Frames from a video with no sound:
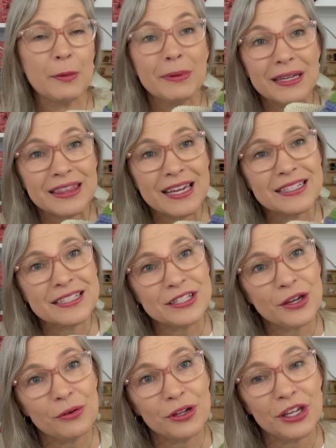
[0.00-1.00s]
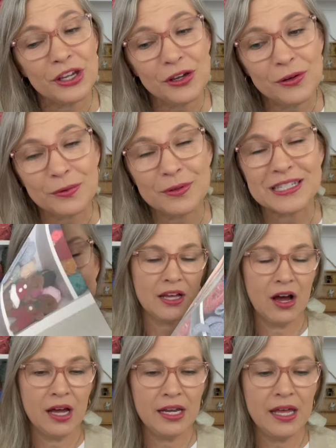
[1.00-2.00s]
I'm like, that's so cute. And
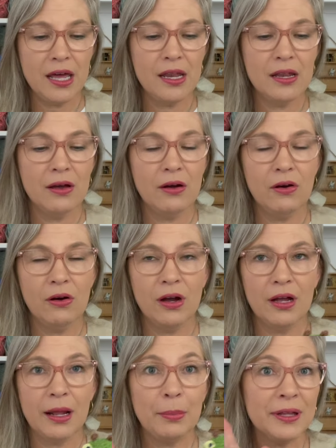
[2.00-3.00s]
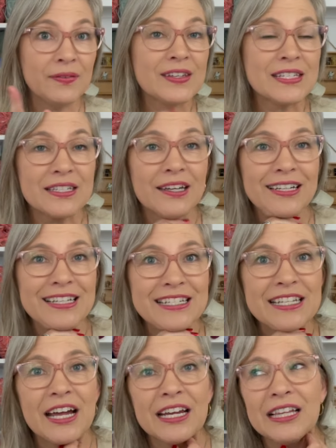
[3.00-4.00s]
Sonnet on, I believe the Sonnet
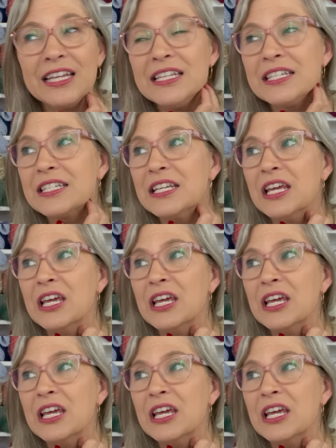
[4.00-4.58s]
Silence.